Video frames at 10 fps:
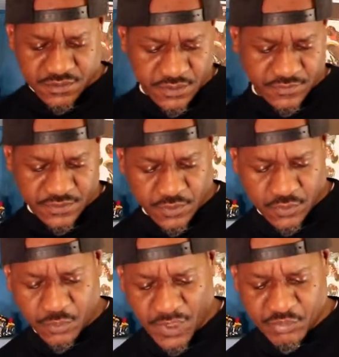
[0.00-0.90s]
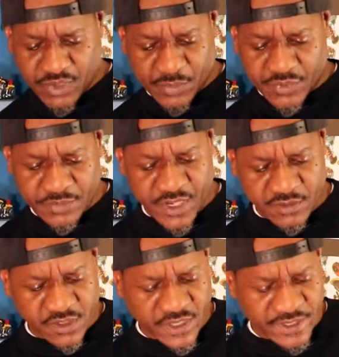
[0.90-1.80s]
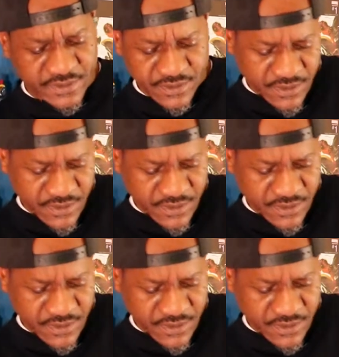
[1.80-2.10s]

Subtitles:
You never know who might pop up down the line.